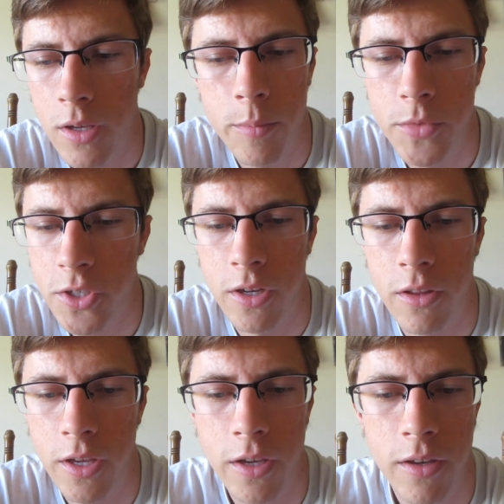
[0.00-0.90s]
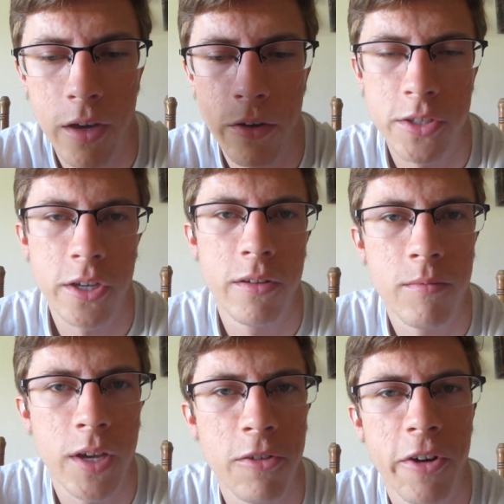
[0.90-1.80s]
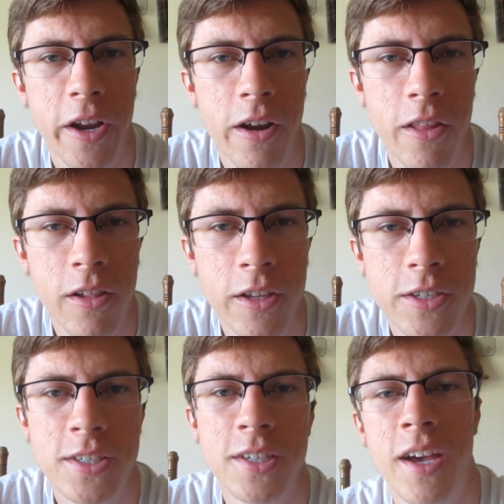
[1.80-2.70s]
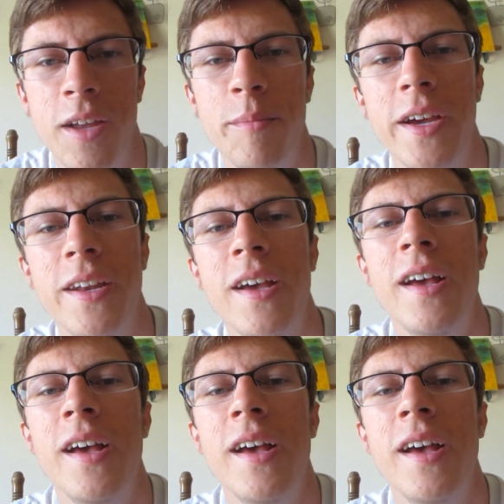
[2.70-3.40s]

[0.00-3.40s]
Yeah, I'm just kind of thinking now because I like ran out of the list I'd made.